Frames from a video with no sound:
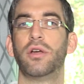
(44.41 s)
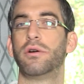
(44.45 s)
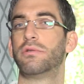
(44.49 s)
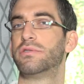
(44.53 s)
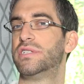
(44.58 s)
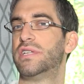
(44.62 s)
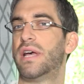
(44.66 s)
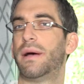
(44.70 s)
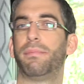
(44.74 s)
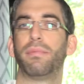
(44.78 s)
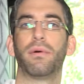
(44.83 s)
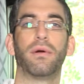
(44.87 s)
No
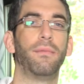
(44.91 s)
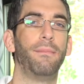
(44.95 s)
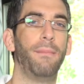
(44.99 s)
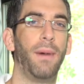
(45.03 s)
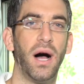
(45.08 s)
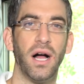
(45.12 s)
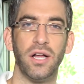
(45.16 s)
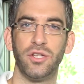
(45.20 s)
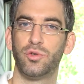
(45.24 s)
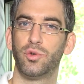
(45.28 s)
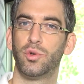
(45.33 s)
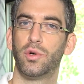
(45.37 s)
separate
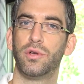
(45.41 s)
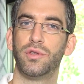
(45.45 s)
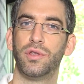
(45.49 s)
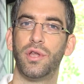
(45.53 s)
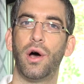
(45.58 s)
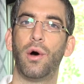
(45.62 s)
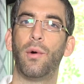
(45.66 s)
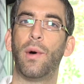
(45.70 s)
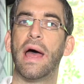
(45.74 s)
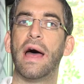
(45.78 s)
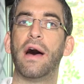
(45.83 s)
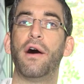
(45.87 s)
module,
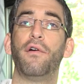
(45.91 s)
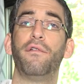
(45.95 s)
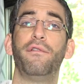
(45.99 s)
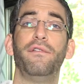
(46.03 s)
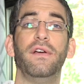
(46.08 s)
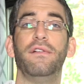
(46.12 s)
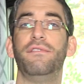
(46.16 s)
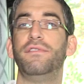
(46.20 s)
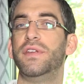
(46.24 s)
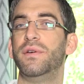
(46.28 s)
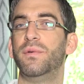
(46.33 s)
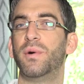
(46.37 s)
no L
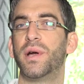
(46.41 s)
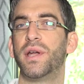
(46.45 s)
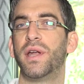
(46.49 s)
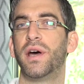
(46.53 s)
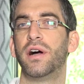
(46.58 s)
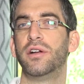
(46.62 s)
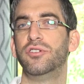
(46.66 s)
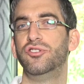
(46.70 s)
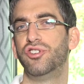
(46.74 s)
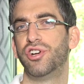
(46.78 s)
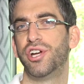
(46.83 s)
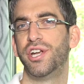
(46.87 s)
fifty-one
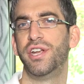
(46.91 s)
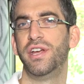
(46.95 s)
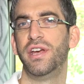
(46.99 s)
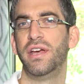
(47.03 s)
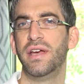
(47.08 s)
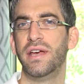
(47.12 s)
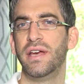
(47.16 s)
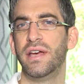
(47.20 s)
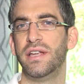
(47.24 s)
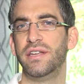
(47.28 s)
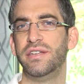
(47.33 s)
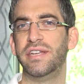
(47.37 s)
hundred
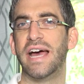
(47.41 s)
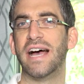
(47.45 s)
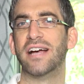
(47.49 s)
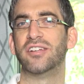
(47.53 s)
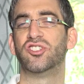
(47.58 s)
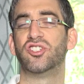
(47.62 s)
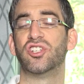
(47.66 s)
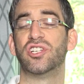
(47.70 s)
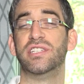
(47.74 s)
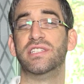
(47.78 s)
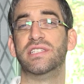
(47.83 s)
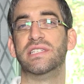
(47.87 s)

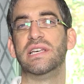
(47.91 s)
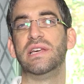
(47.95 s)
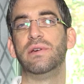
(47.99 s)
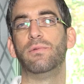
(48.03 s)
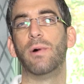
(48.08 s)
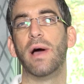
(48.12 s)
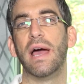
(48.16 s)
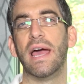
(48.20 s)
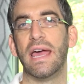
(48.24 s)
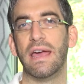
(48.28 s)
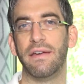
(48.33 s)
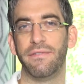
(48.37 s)

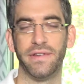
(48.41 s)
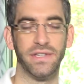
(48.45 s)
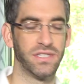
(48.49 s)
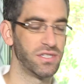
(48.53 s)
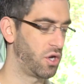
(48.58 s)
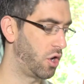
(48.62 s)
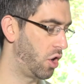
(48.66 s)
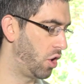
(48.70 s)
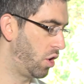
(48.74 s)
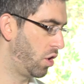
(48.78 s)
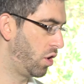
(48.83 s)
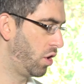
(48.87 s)
Z-Wave.
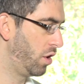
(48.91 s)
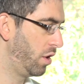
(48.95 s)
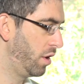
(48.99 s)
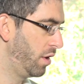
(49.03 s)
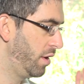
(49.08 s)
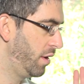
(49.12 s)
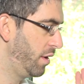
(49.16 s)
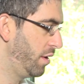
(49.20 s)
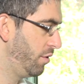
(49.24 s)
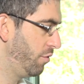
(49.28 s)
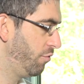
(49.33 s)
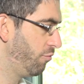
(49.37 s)
It's all
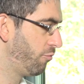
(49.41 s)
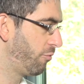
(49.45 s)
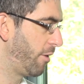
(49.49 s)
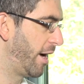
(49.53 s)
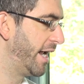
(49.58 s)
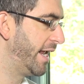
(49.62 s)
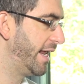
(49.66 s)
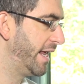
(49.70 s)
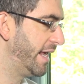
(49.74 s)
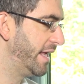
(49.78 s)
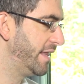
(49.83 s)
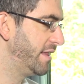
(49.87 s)

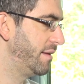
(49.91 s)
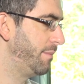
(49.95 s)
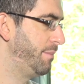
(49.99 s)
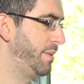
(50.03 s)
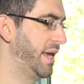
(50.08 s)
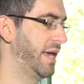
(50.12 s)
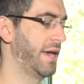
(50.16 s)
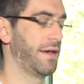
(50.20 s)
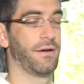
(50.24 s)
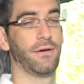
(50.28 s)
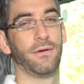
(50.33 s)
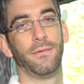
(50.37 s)
right in the
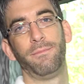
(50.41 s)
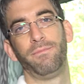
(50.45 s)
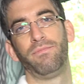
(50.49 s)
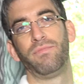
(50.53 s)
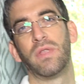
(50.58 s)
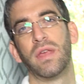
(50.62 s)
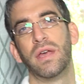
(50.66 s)
panel.